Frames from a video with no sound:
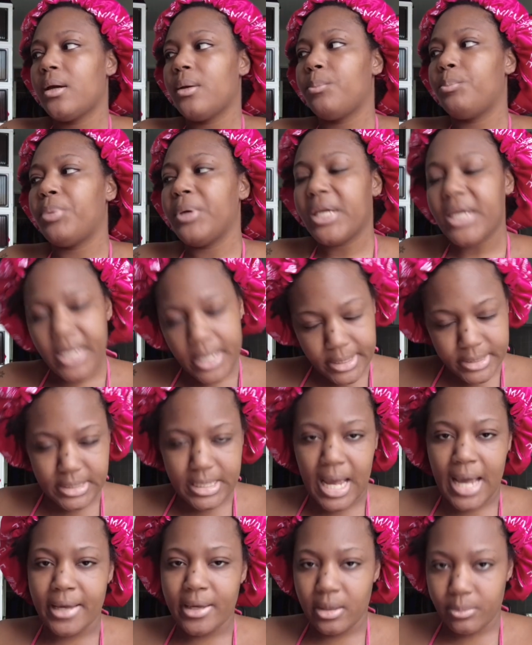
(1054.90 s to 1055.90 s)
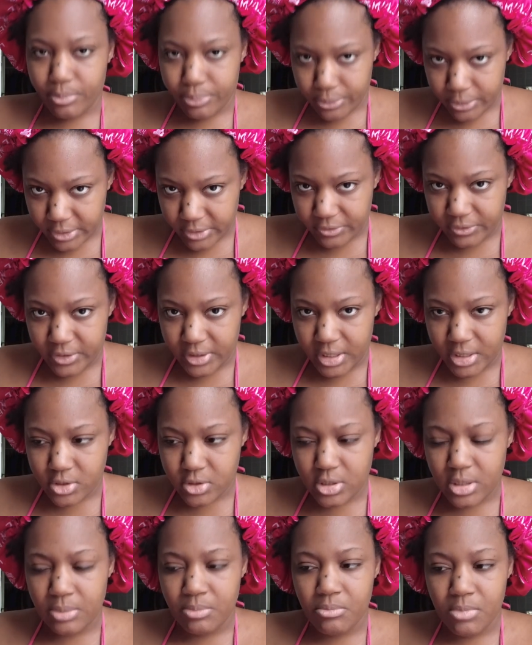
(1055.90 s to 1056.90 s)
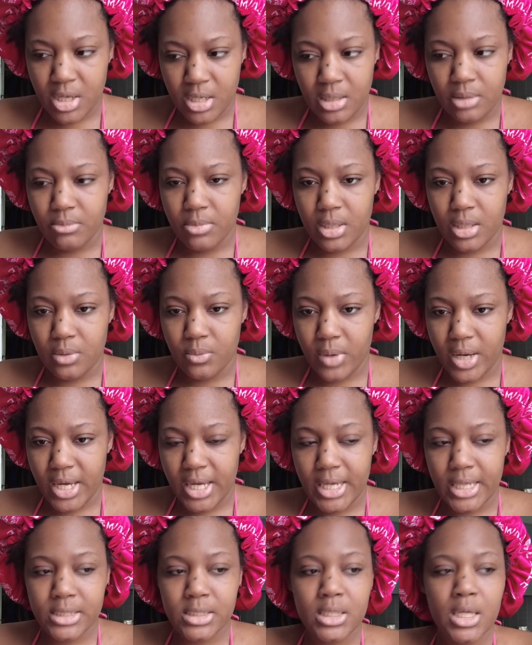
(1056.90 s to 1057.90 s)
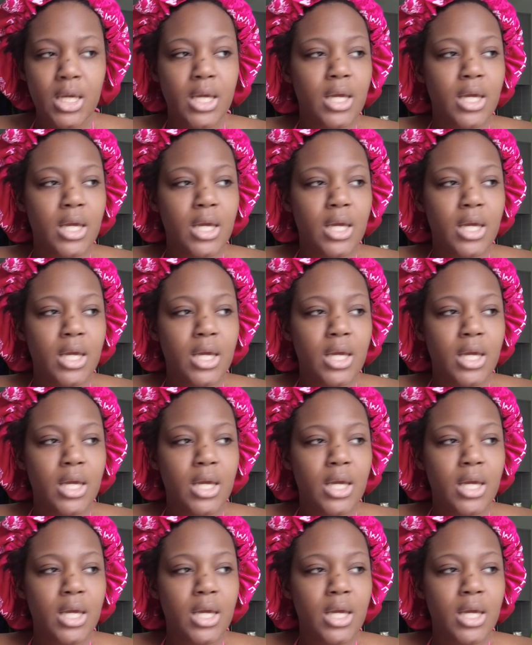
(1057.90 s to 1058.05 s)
because I am privileged in many, many ways.